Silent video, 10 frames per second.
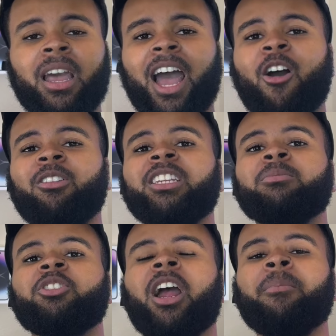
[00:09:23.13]
I'll leave some
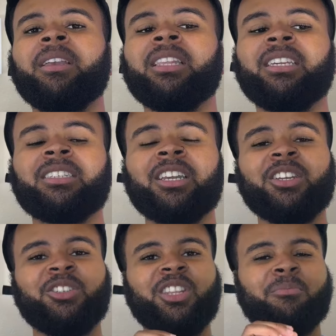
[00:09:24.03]
shopping links
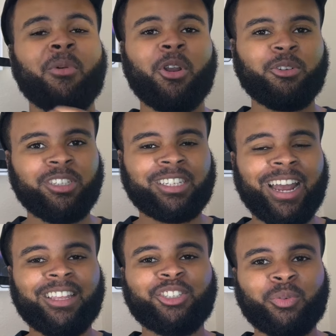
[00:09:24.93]
to the Moto G
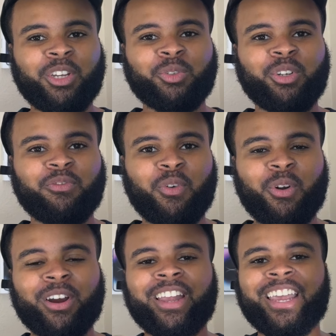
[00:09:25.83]
Stylus
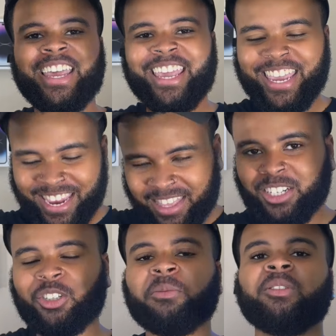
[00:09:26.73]
2024 in the
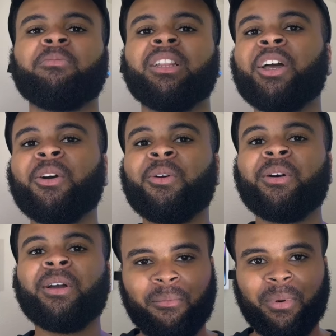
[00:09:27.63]
description
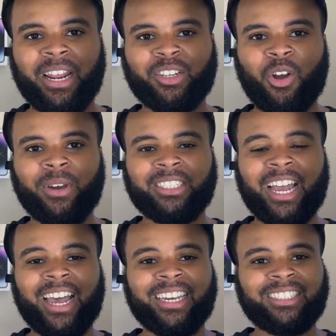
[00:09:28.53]
below. But as always,
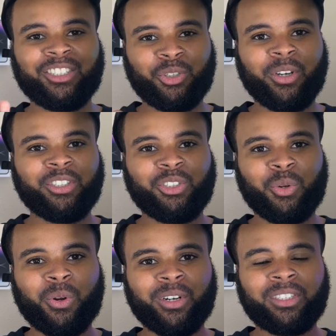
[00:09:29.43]
guys, the choice is
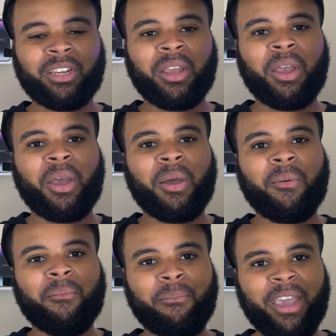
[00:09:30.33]
yours.
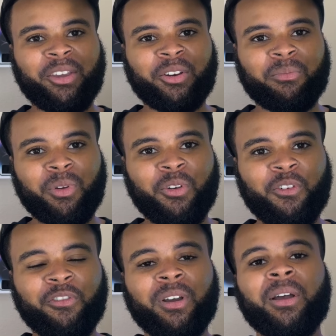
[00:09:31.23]
Make your
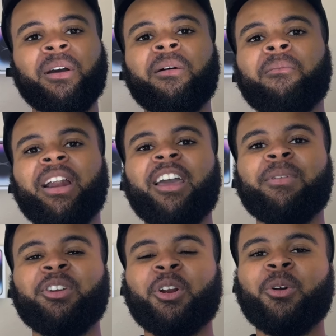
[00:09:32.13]
move. But I've
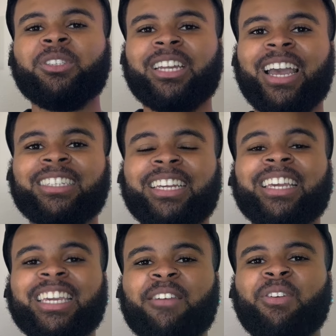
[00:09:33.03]
been your host, Ty
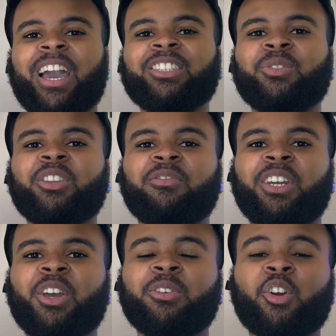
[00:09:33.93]
Tech. If you guys enjoyed the
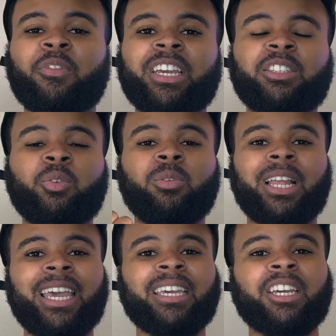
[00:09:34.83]
video, don't forget to
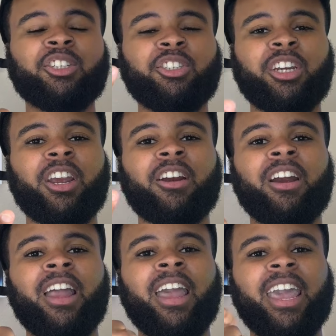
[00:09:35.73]
like,
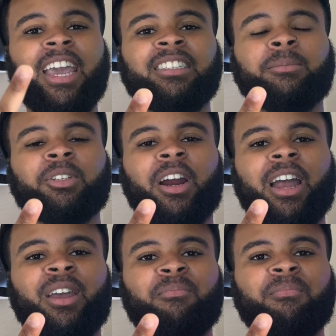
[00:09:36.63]
share, and
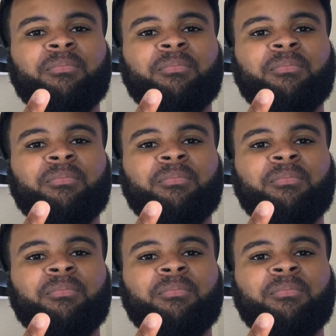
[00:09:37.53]
subscribe.